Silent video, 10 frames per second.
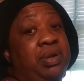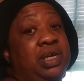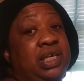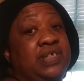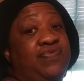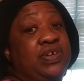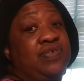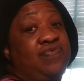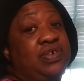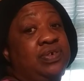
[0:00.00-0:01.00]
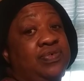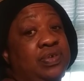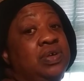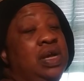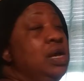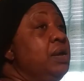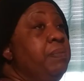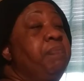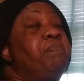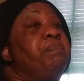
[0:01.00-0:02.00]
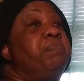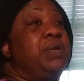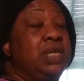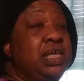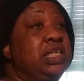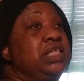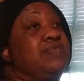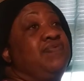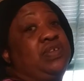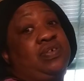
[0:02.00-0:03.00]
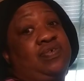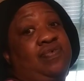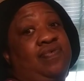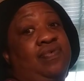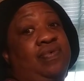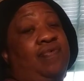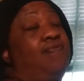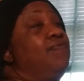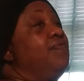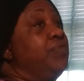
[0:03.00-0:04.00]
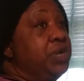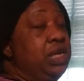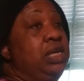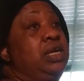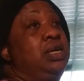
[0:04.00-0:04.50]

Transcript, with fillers: Please feel feel. Please feel free